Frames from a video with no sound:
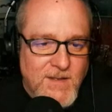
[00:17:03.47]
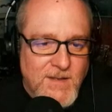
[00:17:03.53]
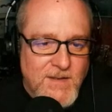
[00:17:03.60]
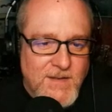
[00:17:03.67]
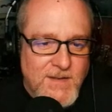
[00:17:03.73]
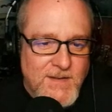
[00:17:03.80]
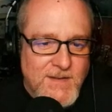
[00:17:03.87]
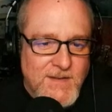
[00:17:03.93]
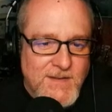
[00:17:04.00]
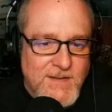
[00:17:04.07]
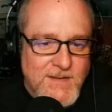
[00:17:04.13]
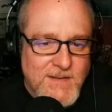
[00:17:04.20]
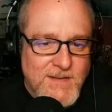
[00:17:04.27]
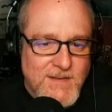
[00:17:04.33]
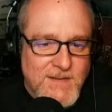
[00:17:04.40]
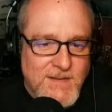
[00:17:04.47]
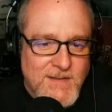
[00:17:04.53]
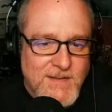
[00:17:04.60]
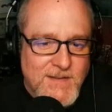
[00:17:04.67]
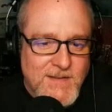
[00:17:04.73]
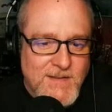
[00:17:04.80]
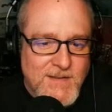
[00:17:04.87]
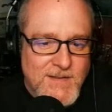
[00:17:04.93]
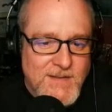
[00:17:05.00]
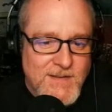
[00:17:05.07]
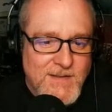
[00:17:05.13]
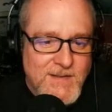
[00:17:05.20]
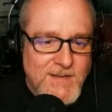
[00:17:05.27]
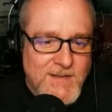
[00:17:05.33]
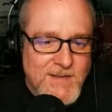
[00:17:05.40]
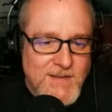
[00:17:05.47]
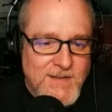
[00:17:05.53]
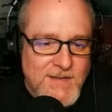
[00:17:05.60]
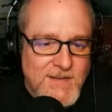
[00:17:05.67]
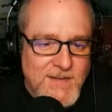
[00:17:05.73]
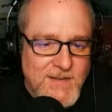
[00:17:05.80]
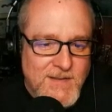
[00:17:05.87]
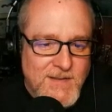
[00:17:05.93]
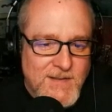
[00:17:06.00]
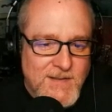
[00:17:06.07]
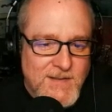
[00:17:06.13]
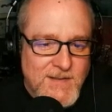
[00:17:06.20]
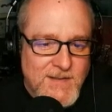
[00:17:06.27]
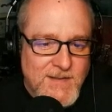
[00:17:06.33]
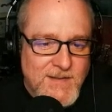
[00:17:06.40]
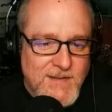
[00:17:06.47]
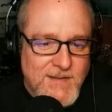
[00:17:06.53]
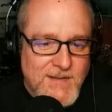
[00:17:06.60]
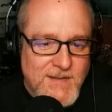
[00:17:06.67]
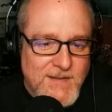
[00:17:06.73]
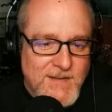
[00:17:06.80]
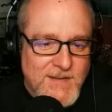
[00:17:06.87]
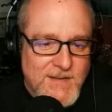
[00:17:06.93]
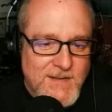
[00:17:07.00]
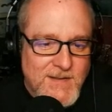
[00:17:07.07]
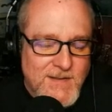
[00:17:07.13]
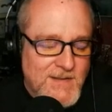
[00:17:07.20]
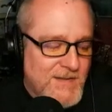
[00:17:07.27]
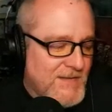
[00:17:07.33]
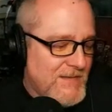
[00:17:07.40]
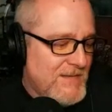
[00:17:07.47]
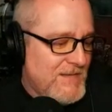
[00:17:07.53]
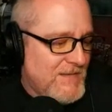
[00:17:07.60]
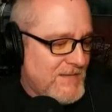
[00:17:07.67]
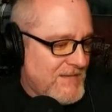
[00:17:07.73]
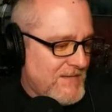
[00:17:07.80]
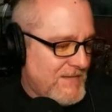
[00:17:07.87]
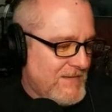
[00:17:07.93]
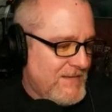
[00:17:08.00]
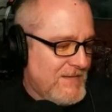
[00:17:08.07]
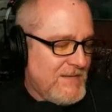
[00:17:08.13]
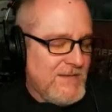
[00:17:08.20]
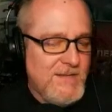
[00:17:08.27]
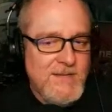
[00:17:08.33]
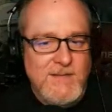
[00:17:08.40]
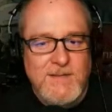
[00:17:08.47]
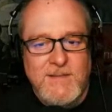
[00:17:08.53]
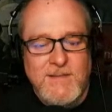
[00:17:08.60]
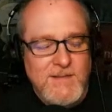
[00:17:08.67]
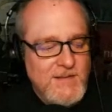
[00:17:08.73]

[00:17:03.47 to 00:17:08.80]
(silent)